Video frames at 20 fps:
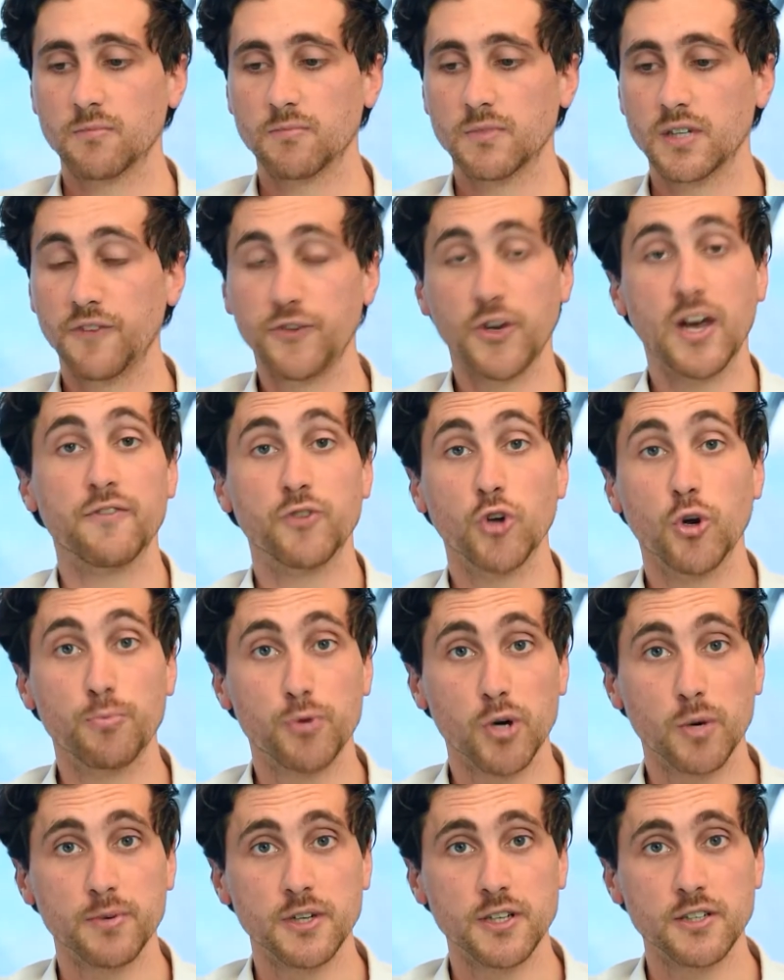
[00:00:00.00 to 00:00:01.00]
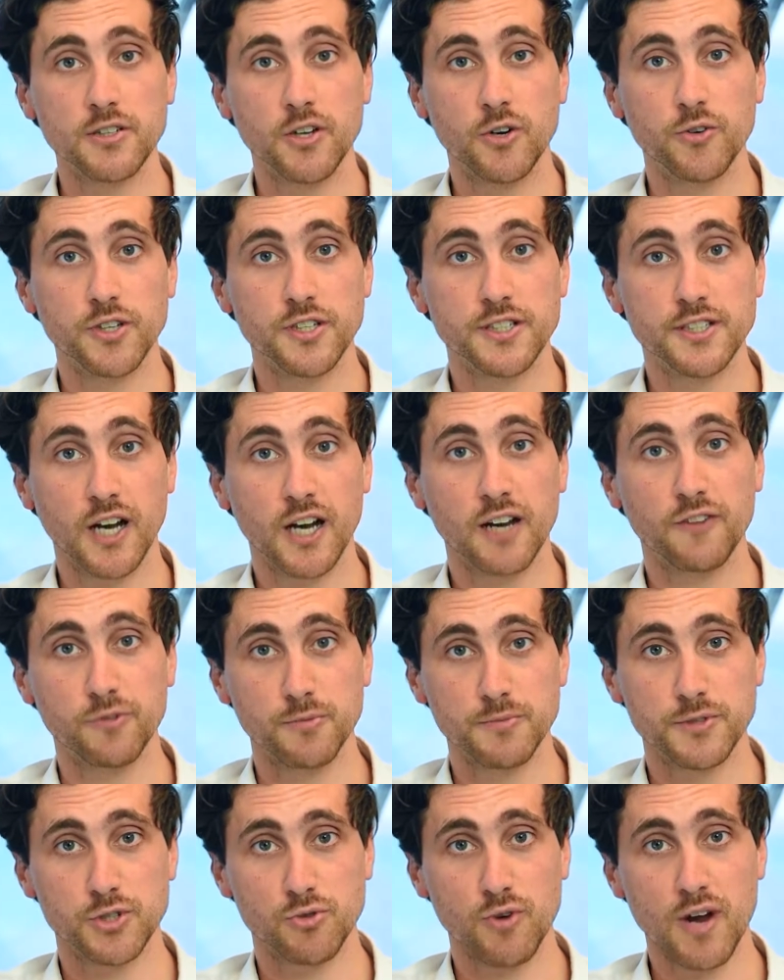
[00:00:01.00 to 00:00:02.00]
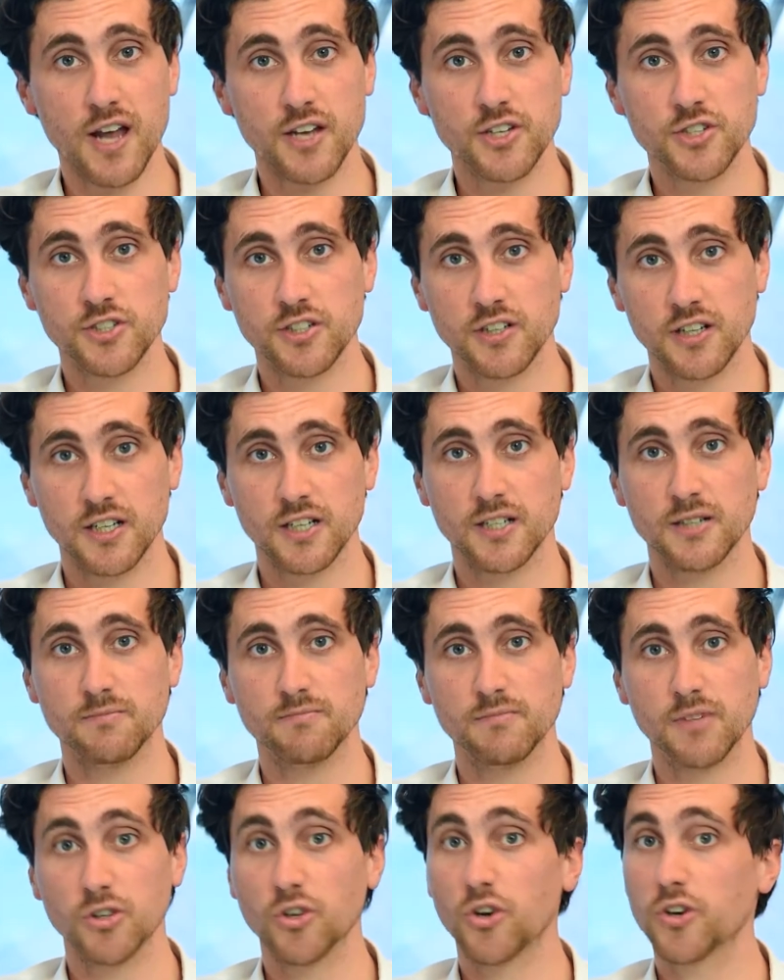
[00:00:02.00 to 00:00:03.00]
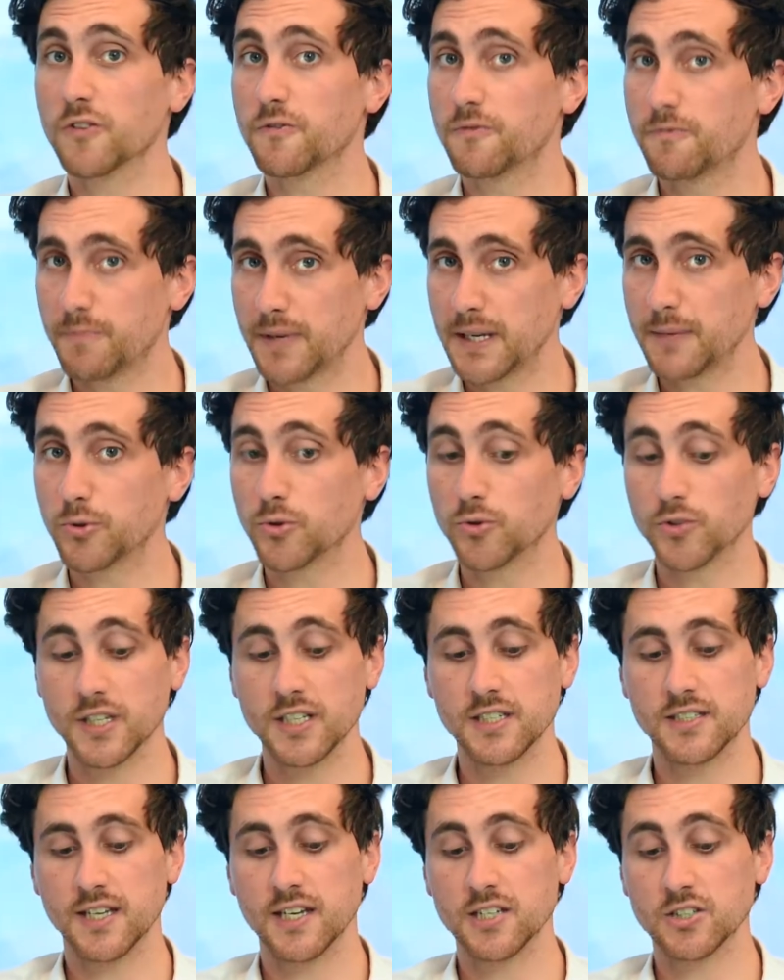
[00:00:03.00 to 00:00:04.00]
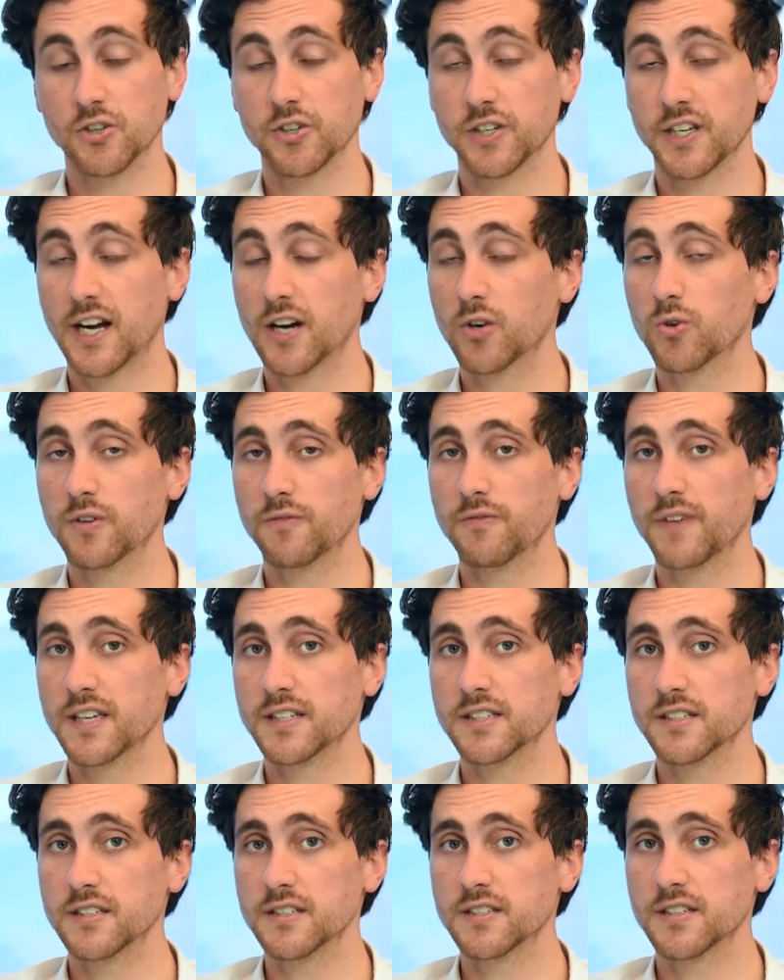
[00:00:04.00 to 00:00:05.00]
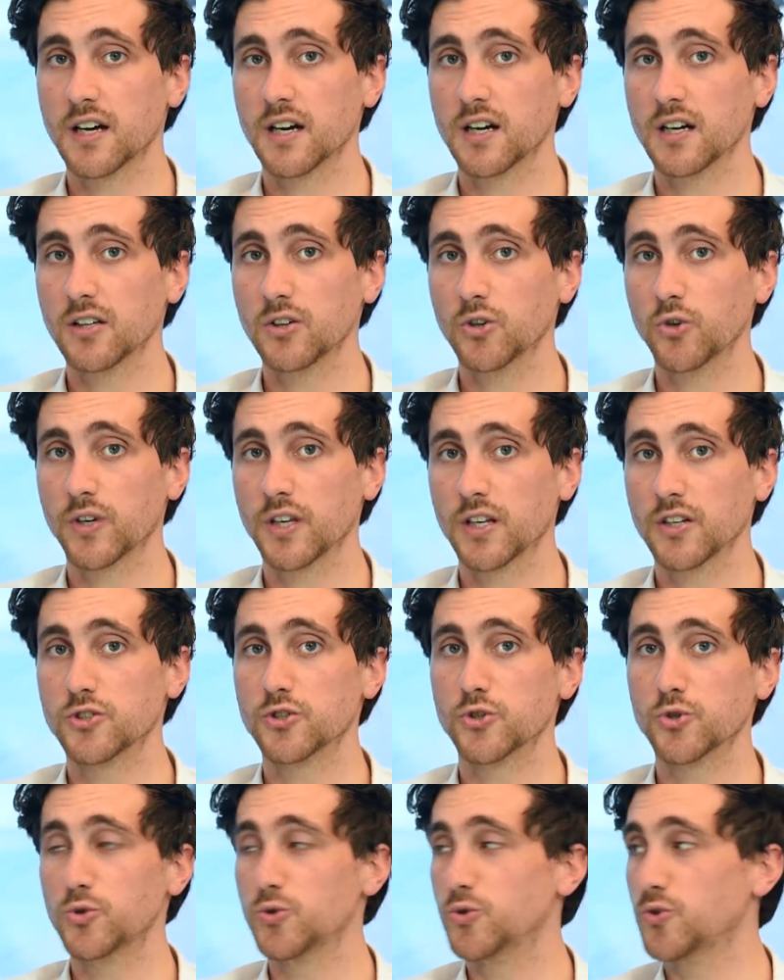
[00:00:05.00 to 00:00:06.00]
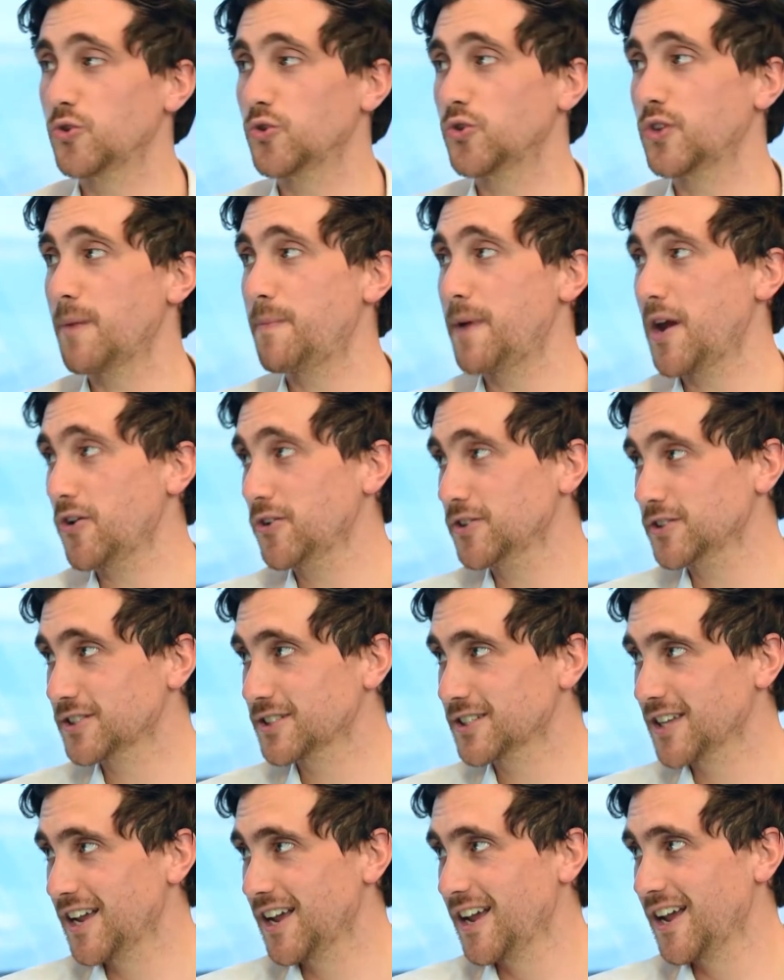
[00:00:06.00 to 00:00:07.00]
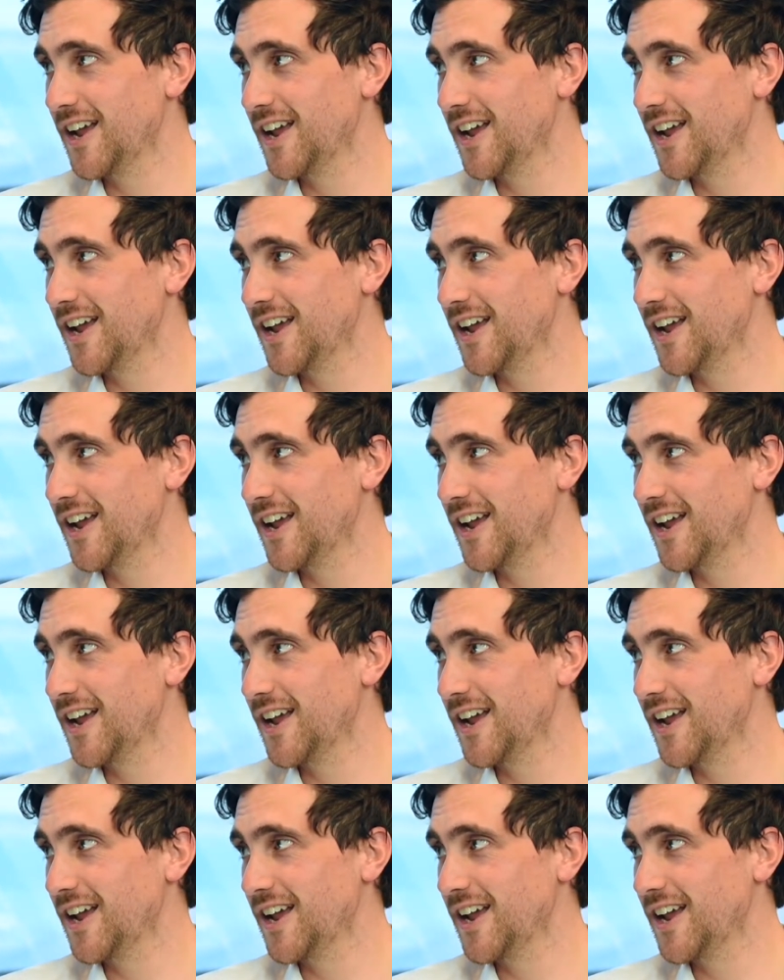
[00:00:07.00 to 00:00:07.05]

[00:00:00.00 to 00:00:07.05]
If you have no properties though and you're starting from scratch, a lot of people these days, a lot of younger investors are looking to their parents,